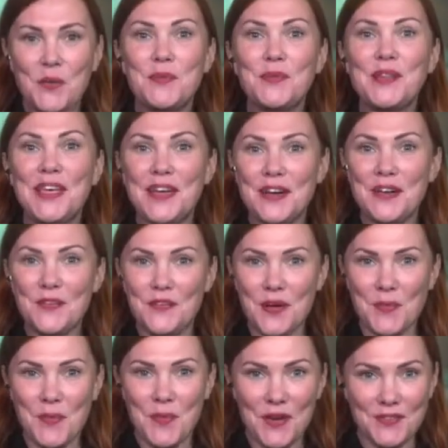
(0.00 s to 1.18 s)
We will hear
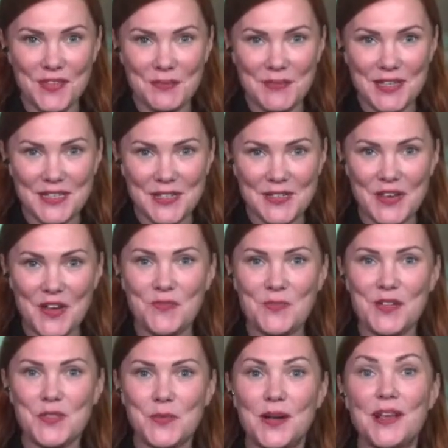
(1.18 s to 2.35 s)
from one of the ministers
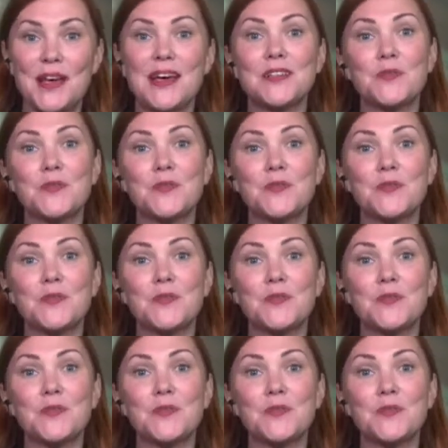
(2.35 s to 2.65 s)
of Botswana